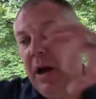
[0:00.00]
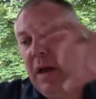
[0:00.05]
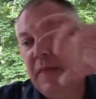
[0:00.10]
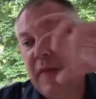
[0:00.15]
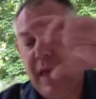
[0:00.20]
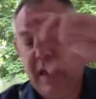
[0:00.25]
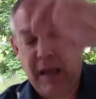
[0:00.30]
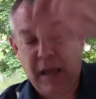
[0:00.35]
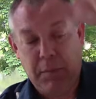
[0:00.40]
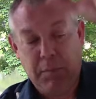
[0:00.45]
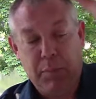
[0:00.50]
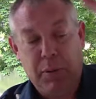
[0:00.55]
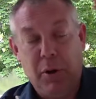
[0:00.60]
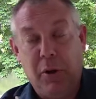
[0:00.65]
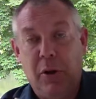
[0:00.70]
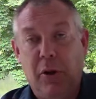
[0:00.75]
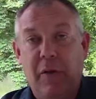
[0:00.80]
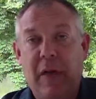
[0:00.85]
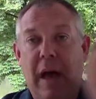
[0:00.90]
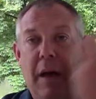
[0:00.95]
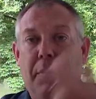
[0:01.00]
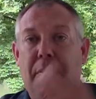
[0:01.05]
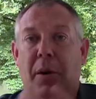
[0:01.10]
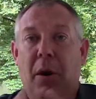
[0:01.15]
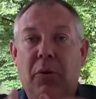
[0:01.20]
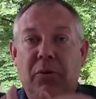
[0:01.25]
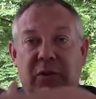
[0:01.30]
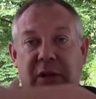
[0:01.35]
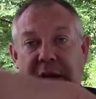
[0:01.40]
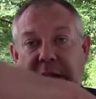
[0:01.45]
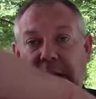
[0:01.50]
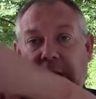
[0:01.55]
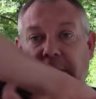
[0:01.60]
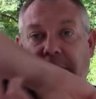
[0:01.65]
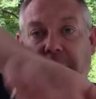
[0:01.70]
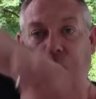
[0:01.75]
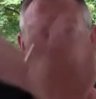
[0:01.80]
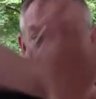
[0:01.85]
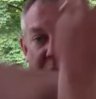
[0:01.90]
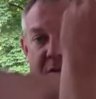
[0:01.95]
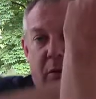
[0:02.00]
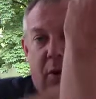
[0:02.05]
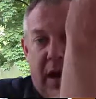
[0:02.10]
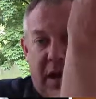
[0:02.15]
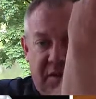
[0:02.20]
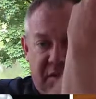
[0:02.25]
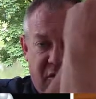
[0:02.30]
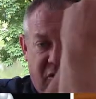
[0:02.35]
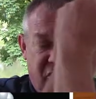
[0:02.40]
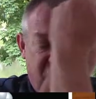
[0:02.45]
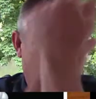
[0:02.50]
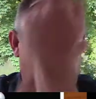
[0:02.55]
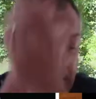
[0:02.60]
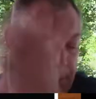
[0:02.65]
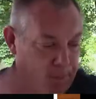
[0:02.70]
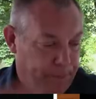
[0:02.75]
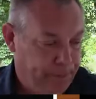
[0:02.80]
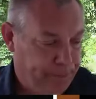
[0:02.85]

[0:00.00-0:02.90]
they can pull that protein into its crazy shape.